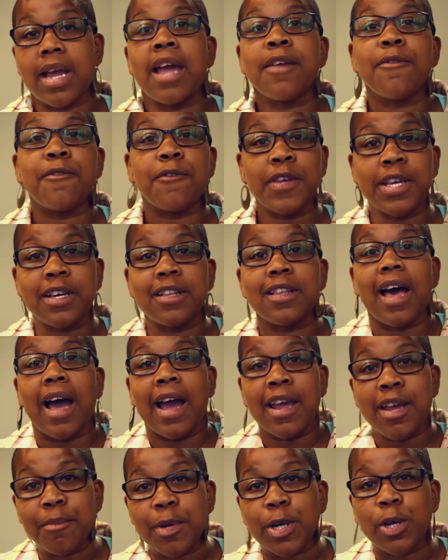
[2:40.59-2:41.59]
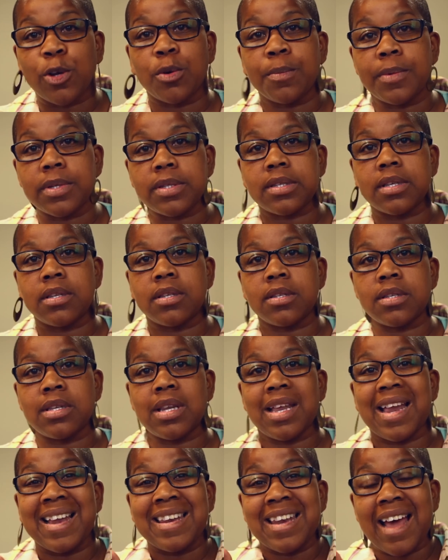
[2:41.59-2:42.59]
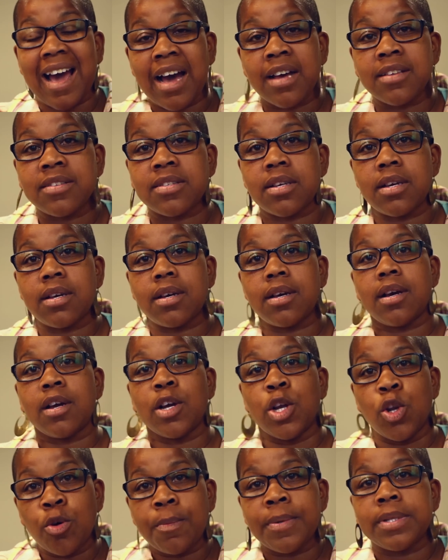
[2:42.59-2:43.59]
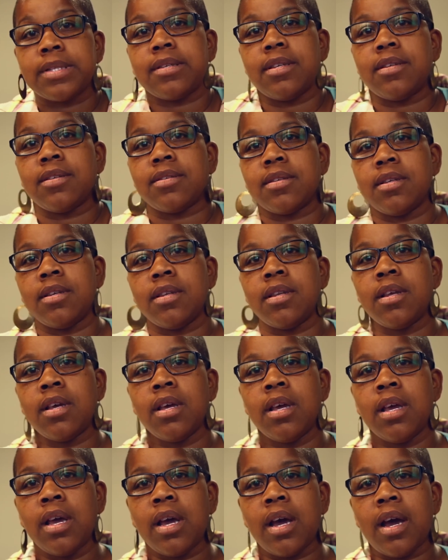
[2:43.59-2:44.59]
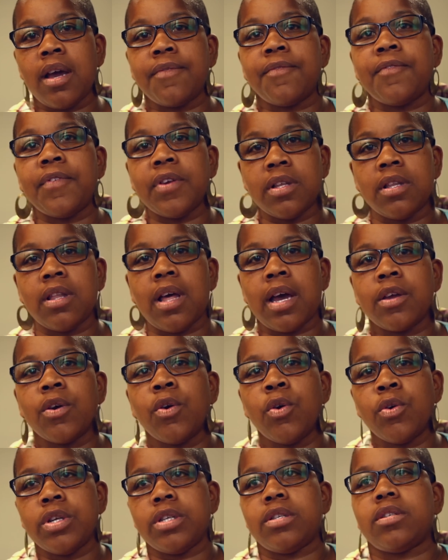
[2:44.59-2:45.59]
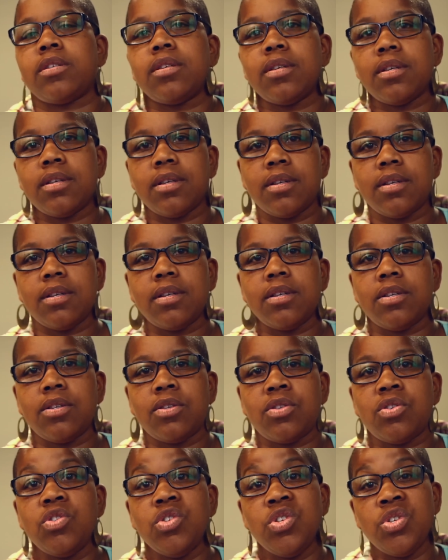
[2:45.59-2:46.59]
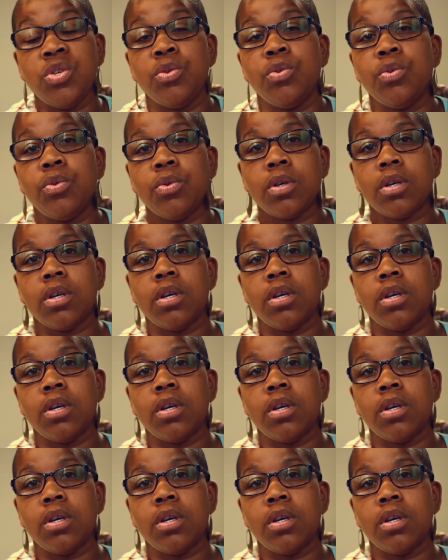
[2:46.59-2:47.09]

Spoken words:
I feel I am a global citizen, and as a global citizen, I feel I owe it to you